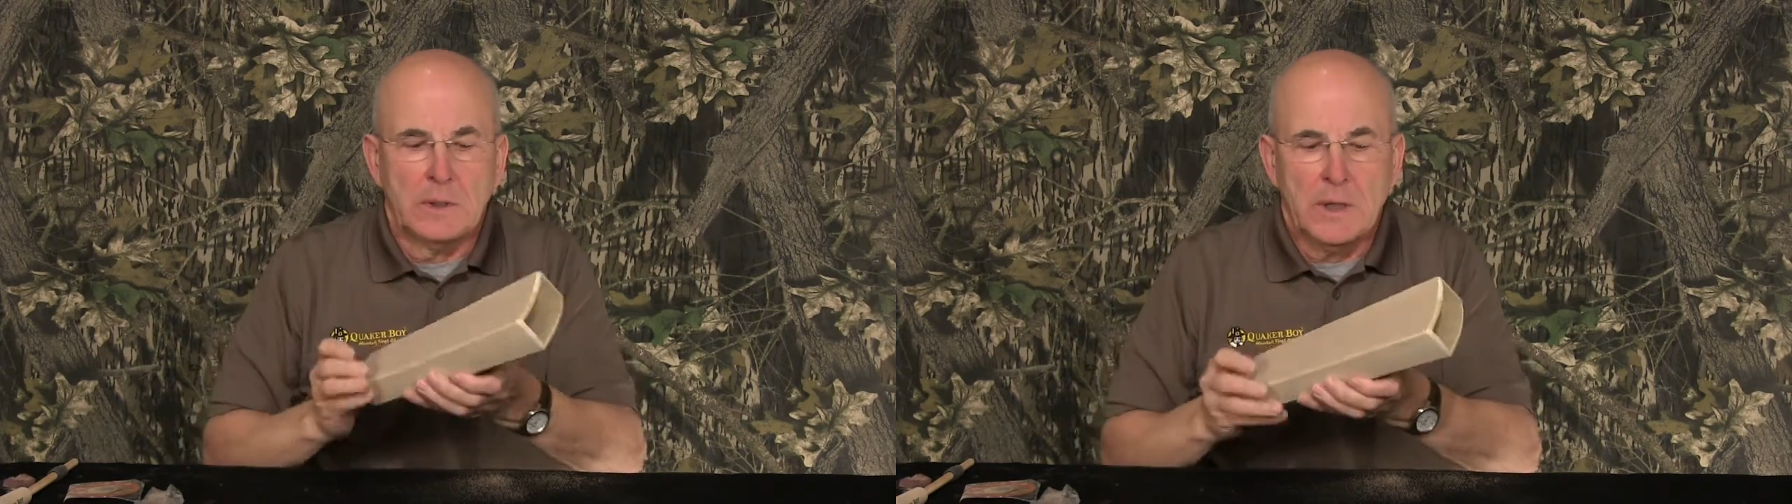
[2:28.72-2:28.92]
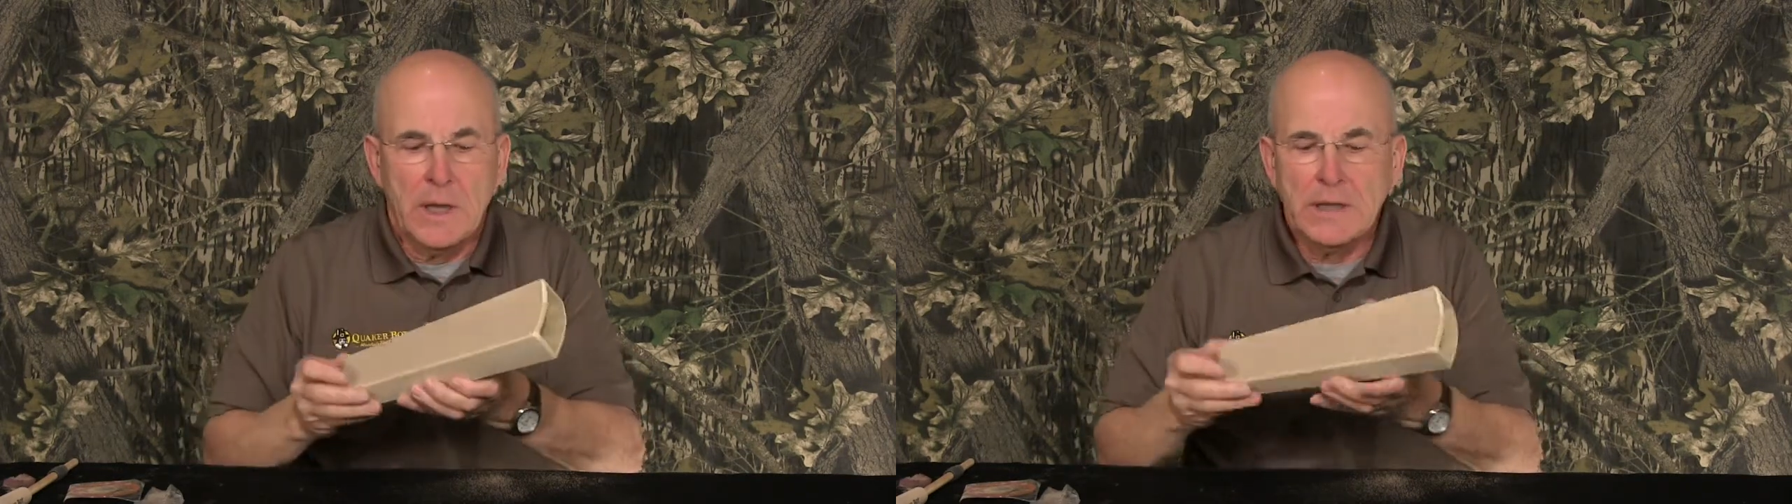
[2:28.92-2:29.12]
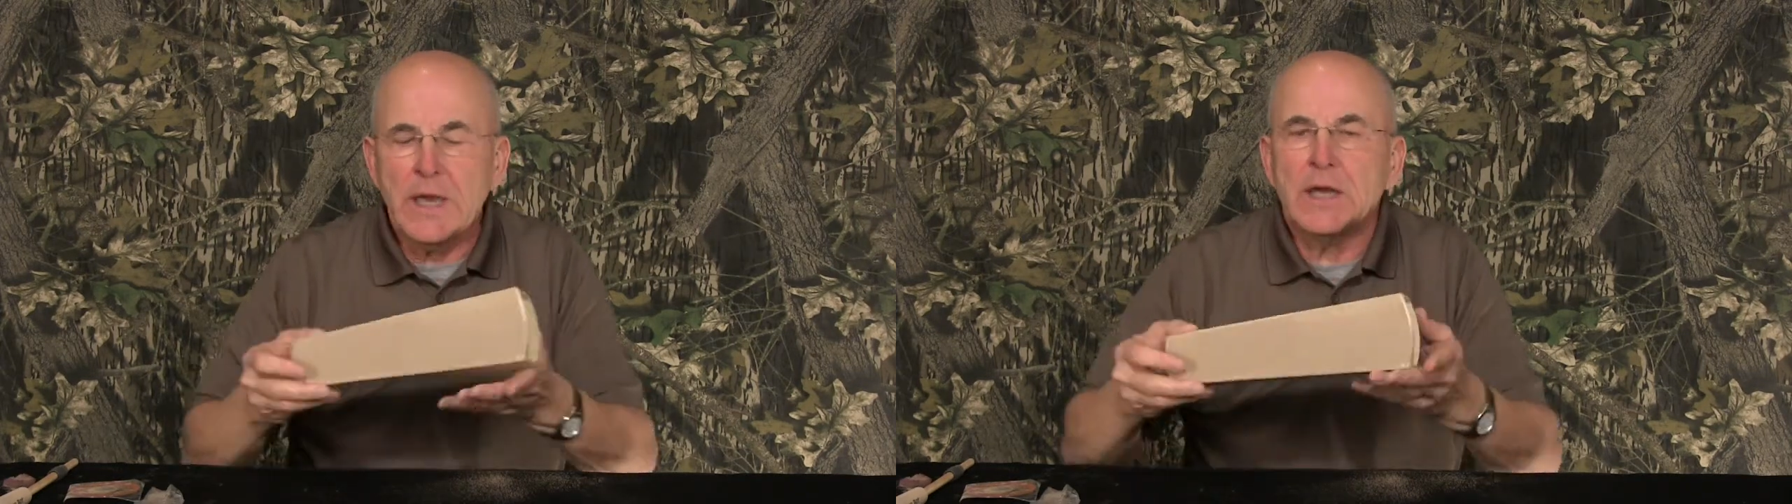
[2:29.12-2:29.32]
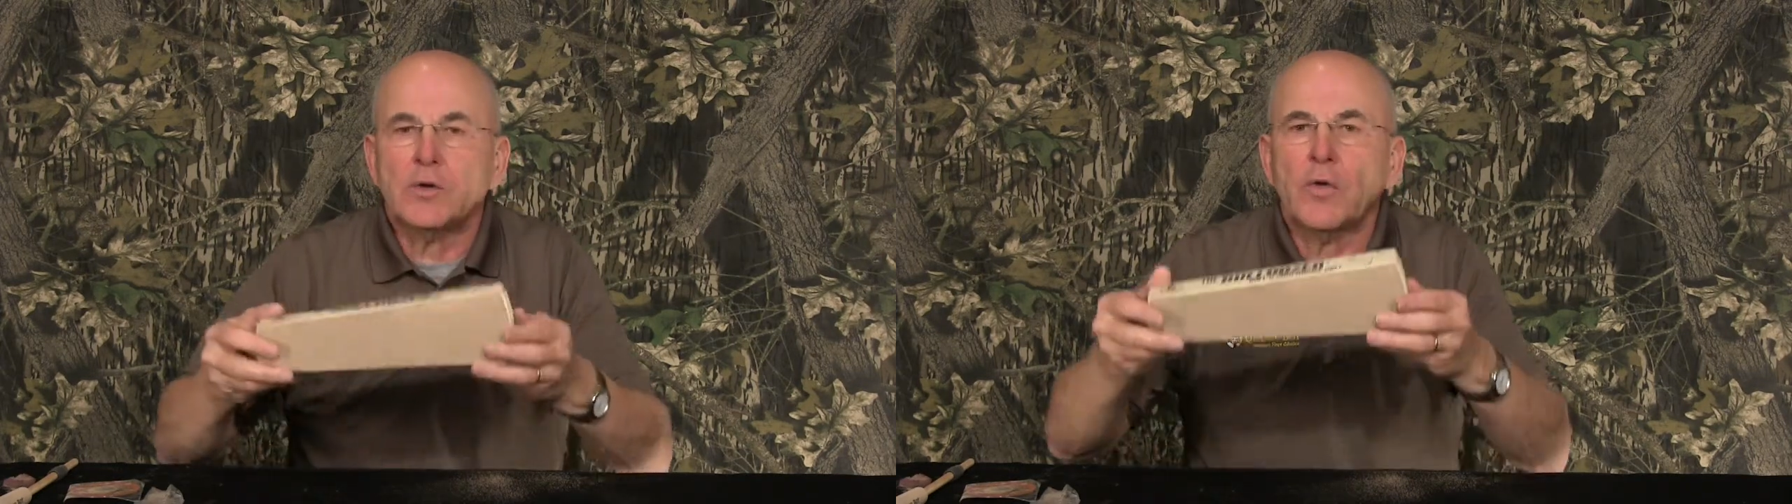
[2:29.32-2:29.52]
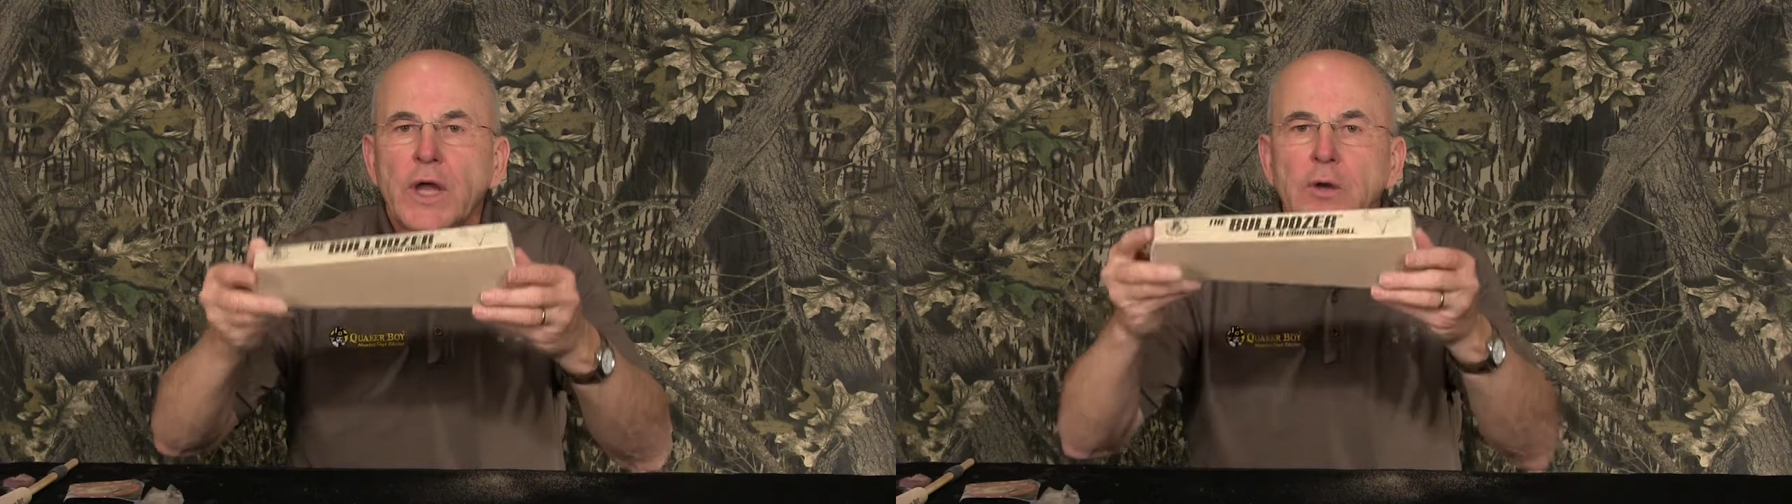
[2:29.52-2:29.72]
Again,
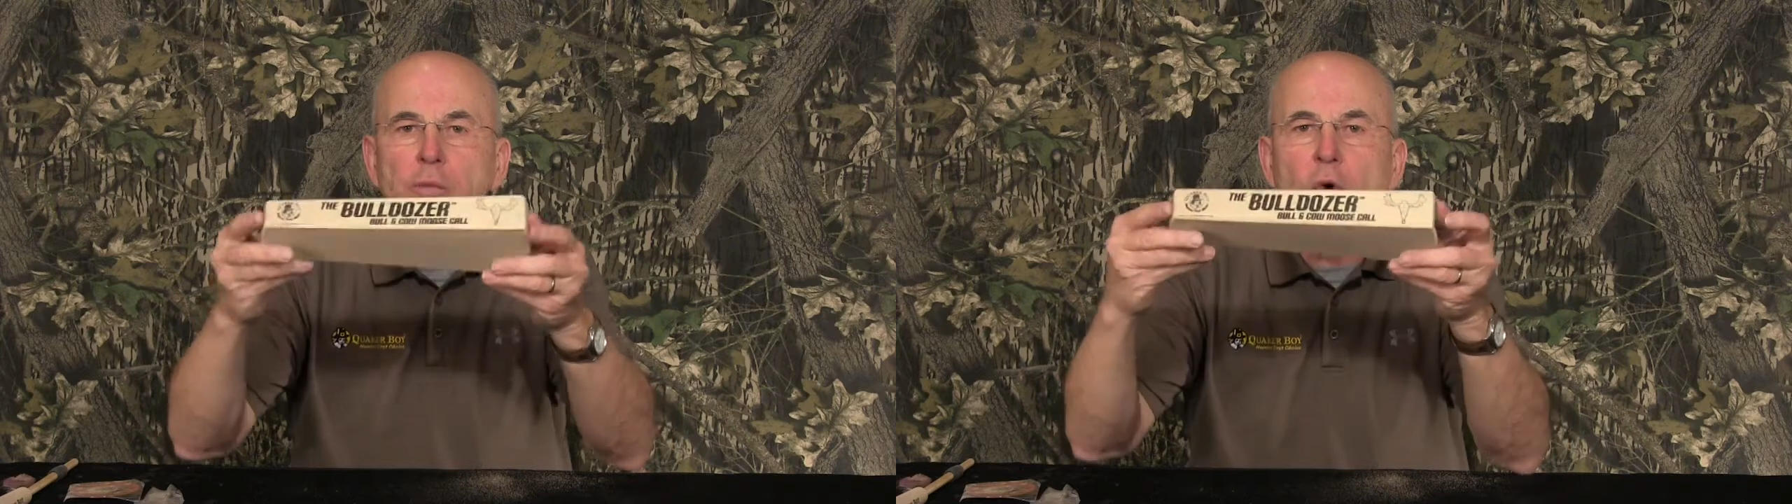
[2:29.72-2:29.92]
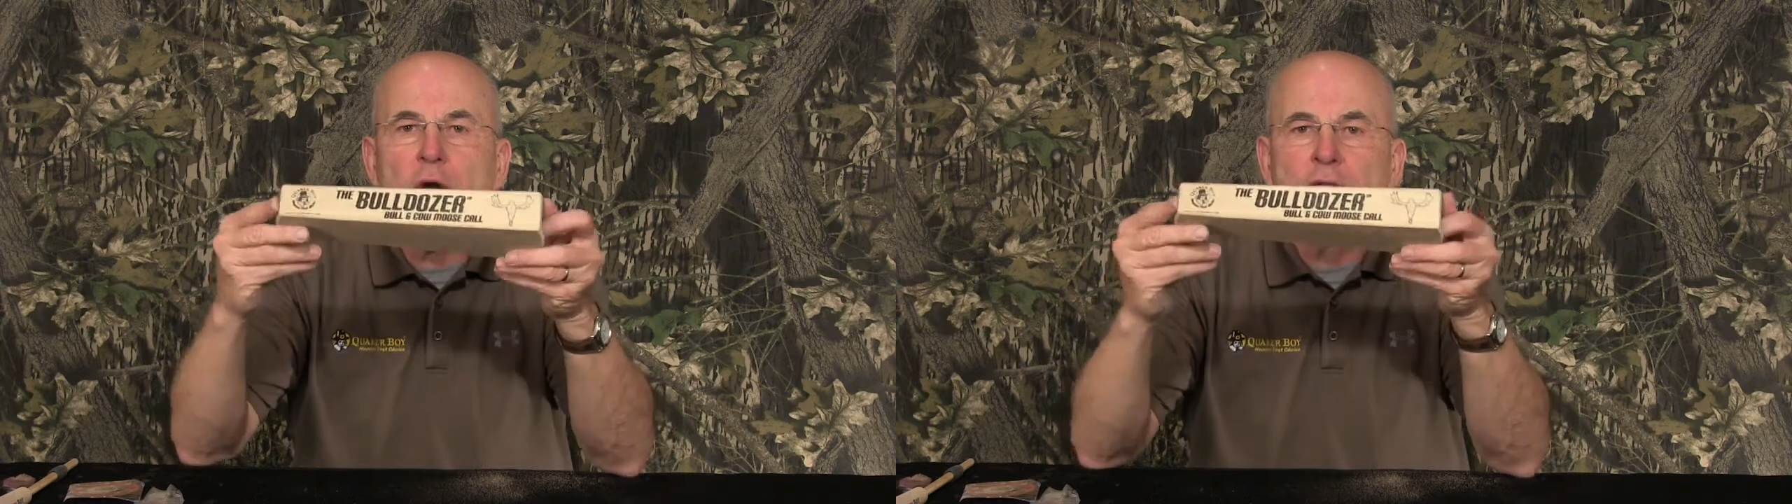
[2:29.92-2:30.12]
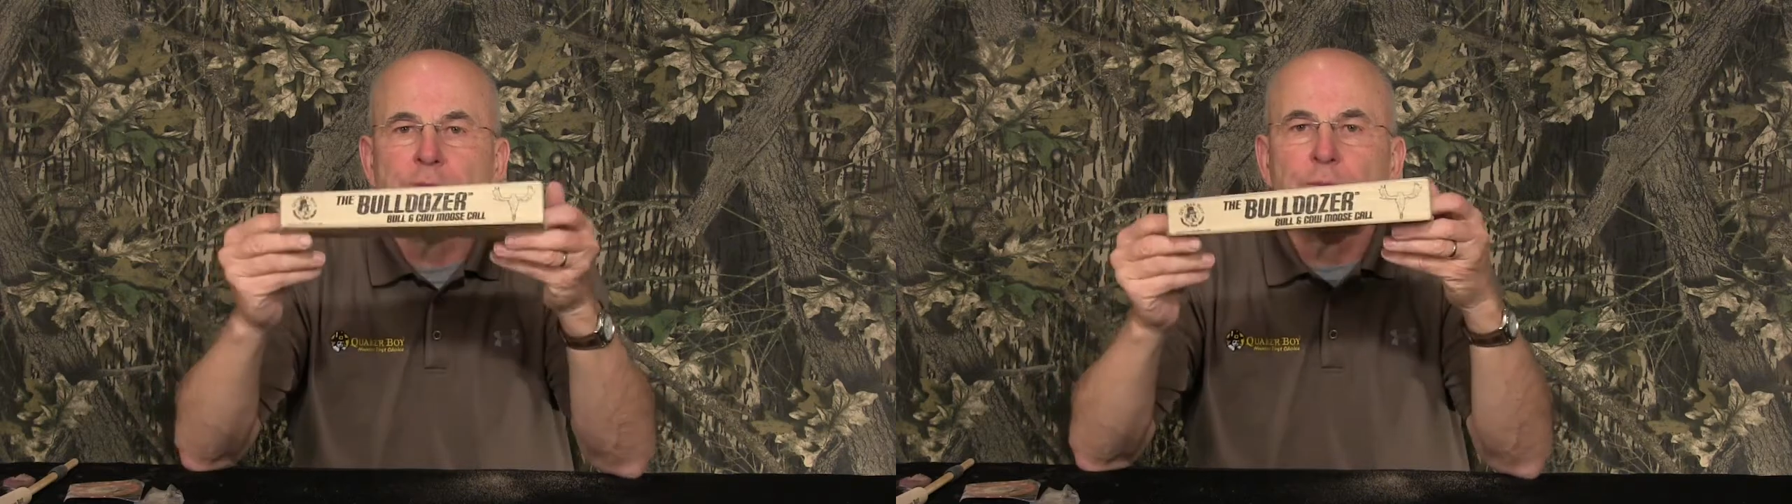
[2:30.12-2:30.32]
Quaker Boys